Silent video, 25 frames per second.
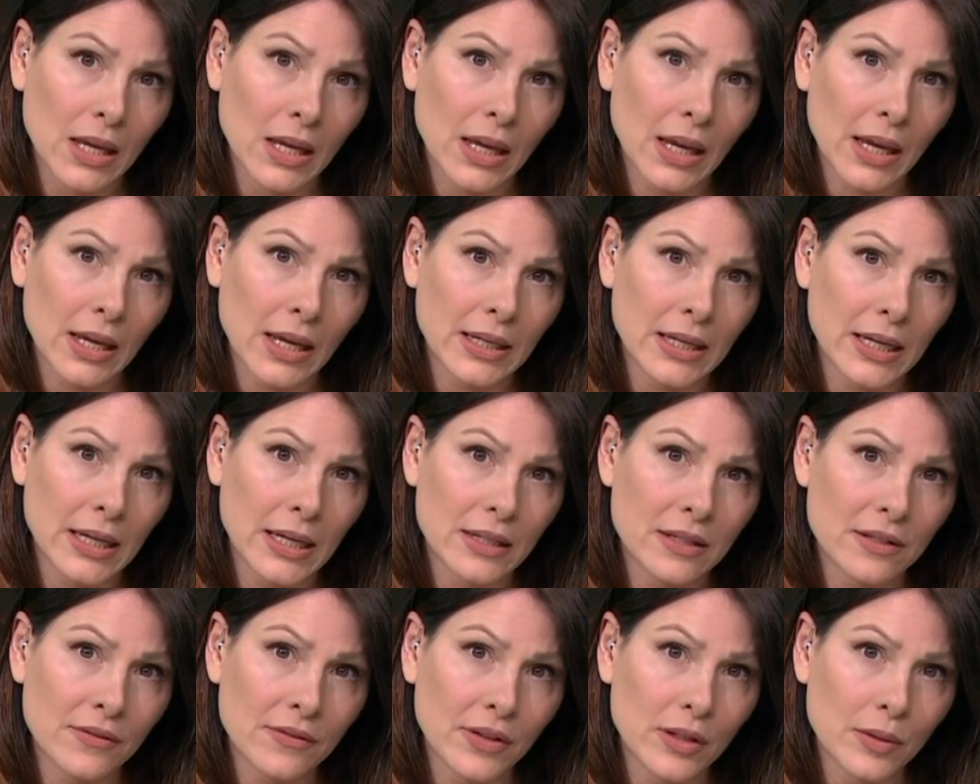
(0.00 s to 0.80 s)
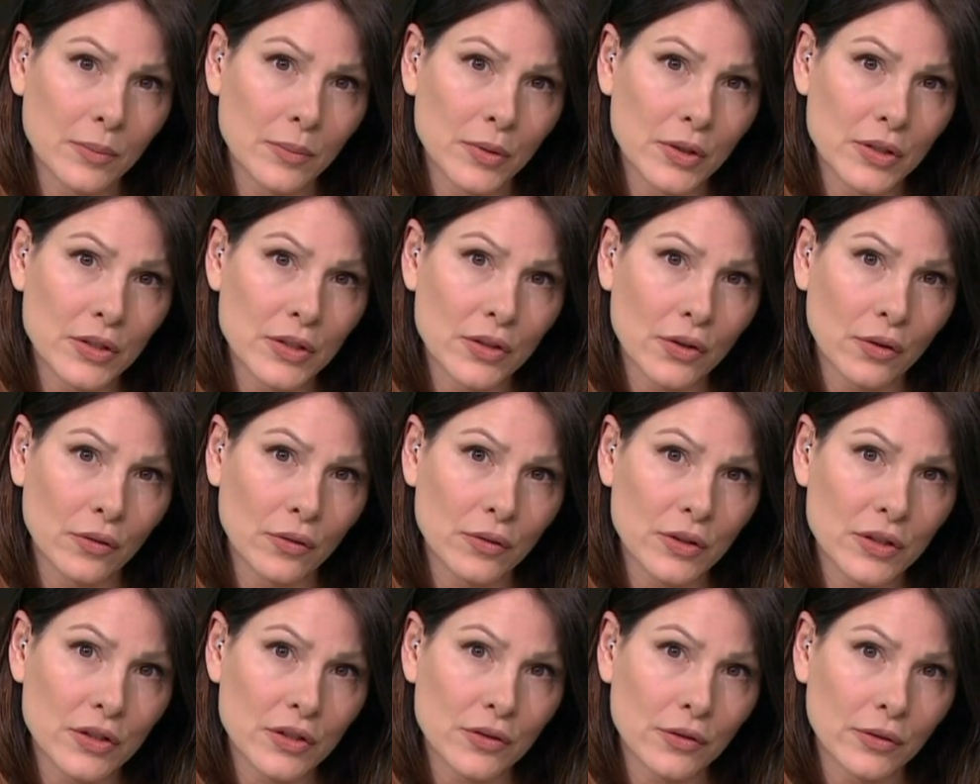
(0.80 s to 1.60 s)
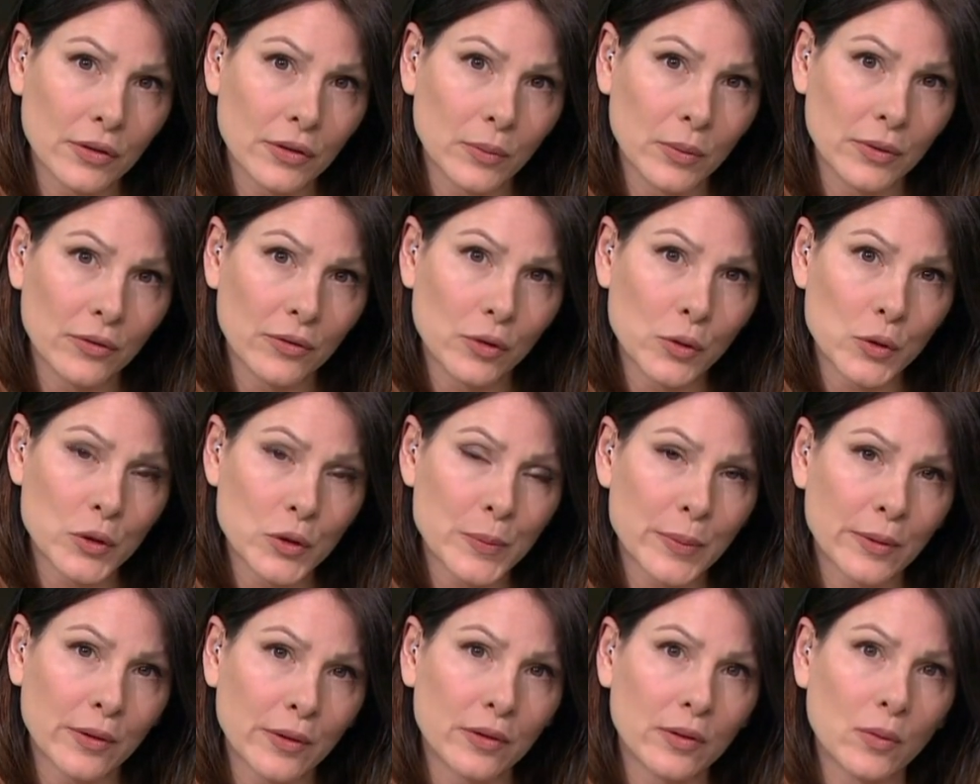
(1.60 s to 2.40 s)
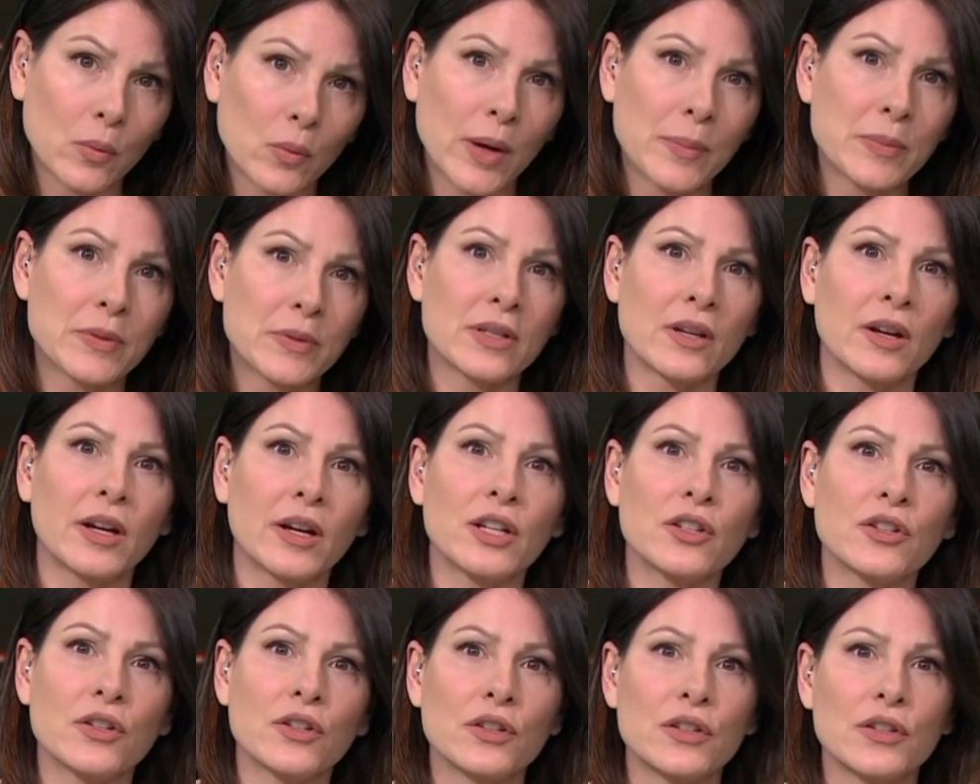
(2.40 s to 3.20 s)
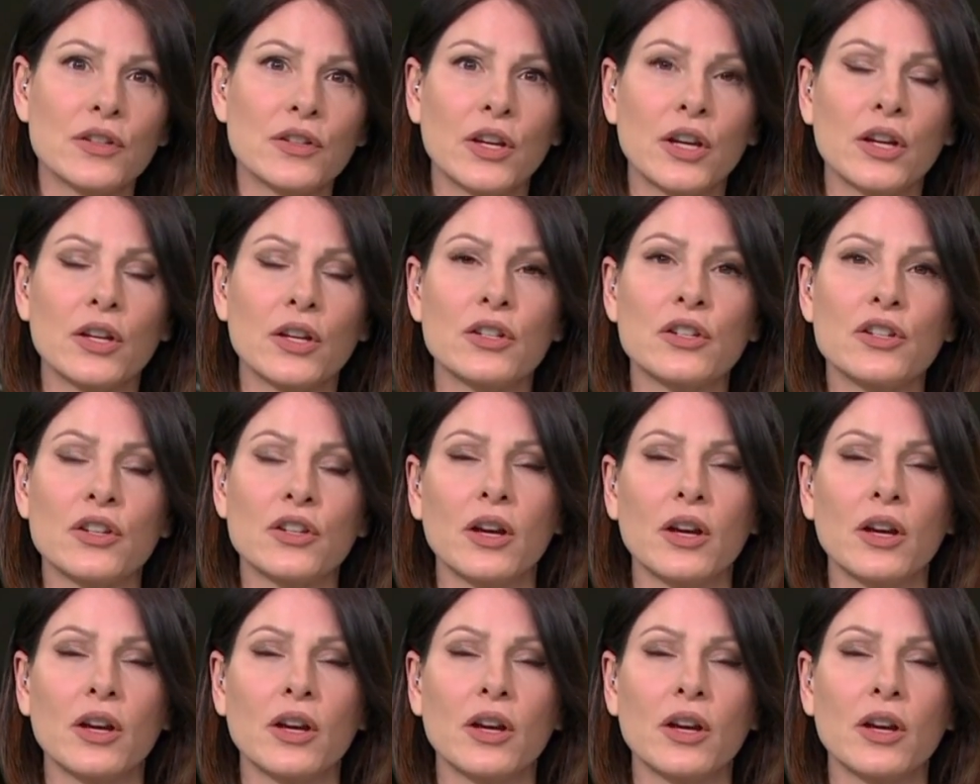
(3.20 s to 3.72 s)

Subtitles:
Any developments on this story will, of course, be on our website. Just search